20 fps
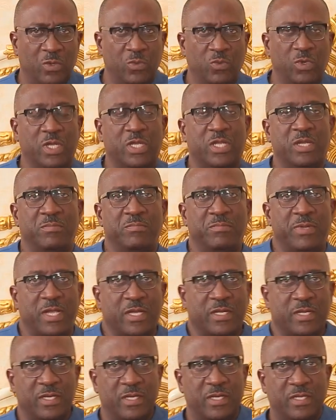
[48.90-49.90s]
Welcome
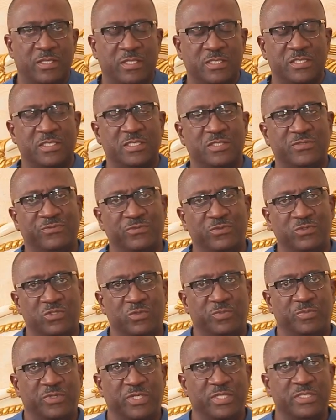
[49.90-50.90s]
back. This is
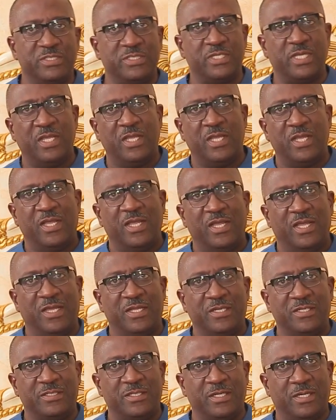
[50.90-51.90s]
Footprint,
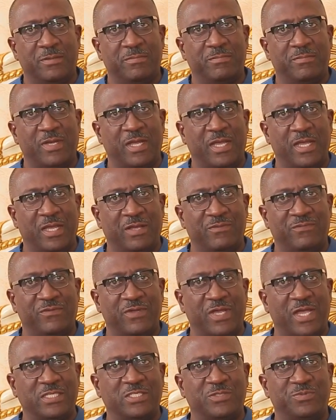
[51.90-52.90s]
and I have
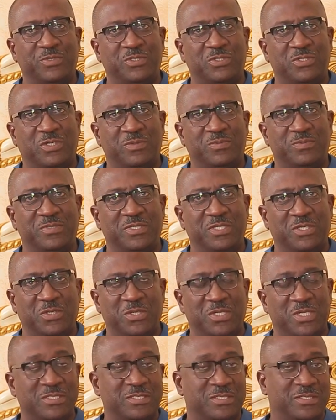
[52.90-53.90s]
Archbishop
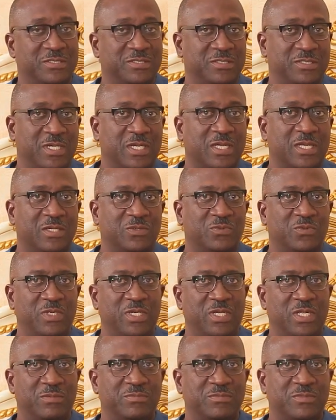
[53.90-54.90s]
Nicholas
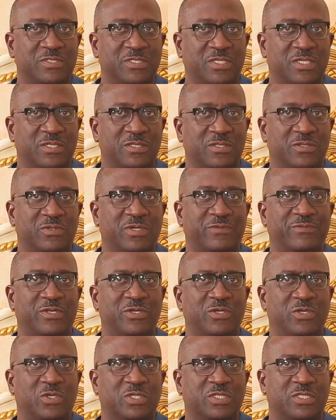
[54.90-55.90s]
Duncan-Williams and
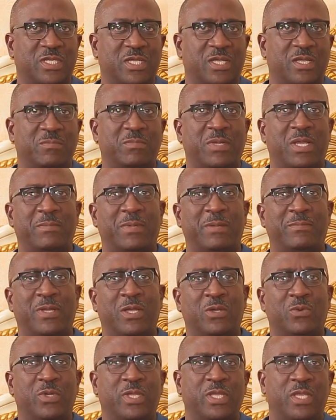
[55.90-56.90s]
Reverend Dr. Mama
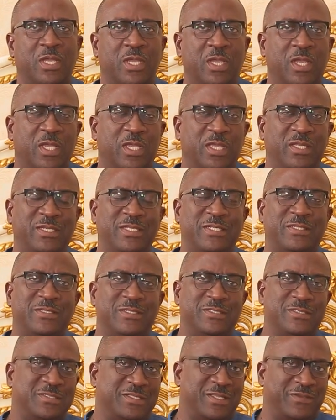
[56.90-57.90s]
Markwei. Indeed,
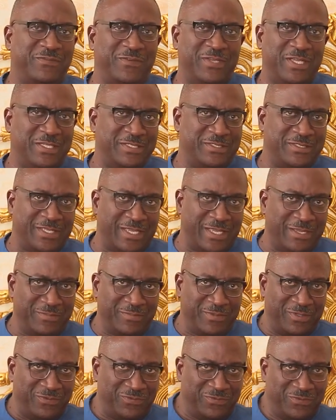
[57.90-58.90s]
this is the first
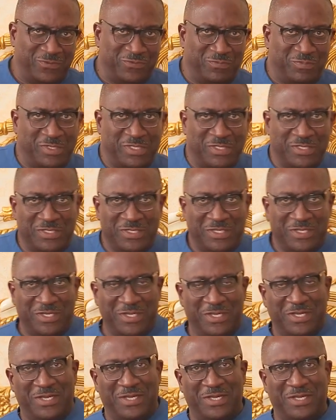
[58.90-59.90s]
time, if you've been
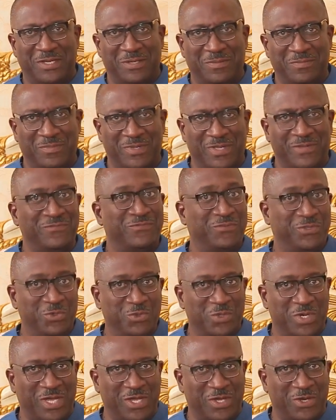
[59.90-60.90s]
a
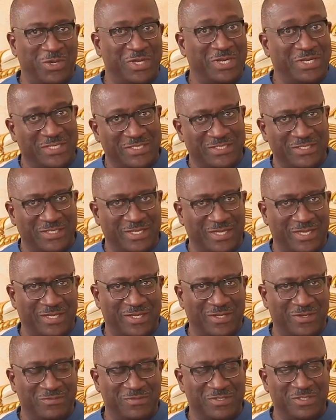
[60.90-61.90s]
viewer or a listener
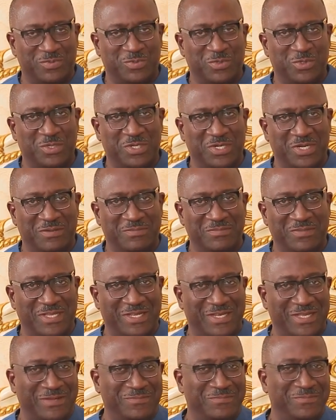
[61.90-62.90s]
of this program,
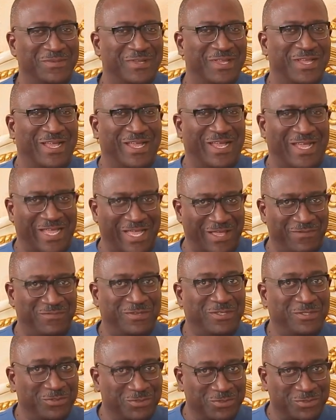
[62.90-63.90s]
that I'm
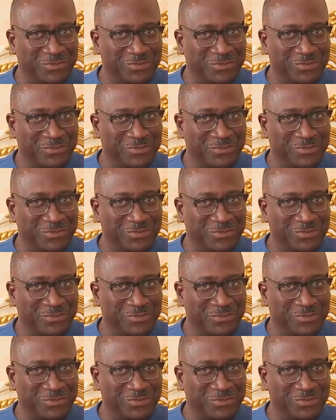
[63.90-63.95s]
having